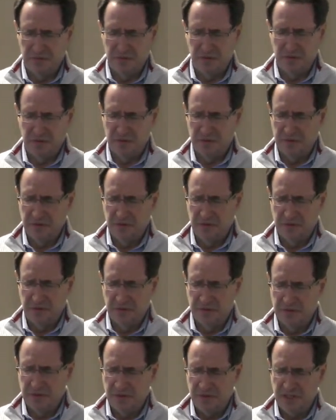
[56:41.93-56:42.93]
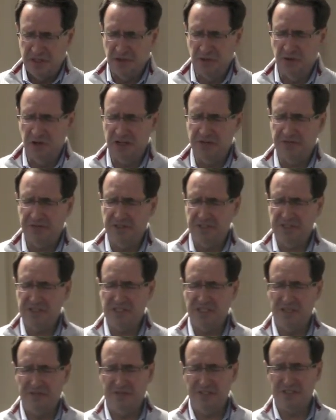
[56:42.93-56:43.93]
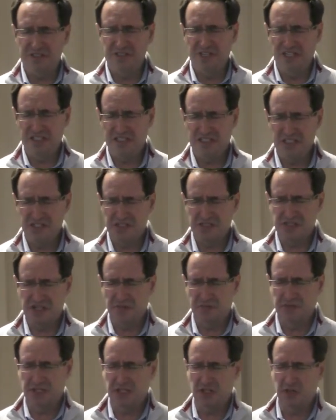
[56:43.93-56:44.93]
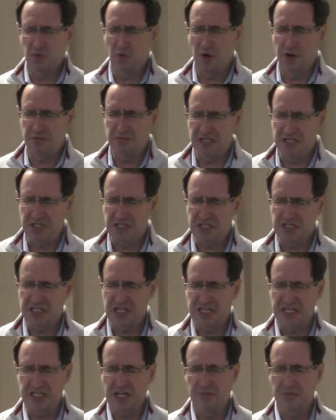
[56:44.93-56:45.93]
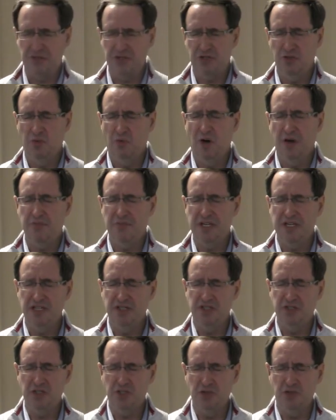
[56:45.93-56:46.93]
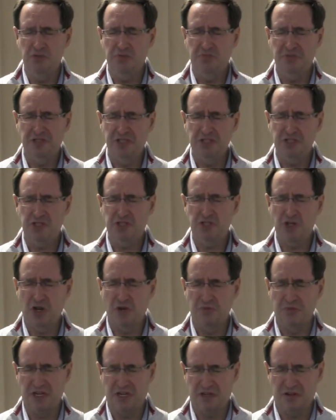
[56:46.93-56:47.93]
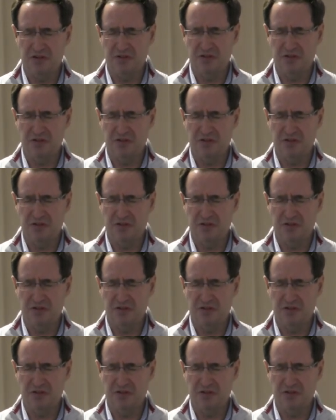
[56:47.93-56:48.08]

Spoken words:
And Lord, if it's not just something you want me to say now, but you want me to do, please show me.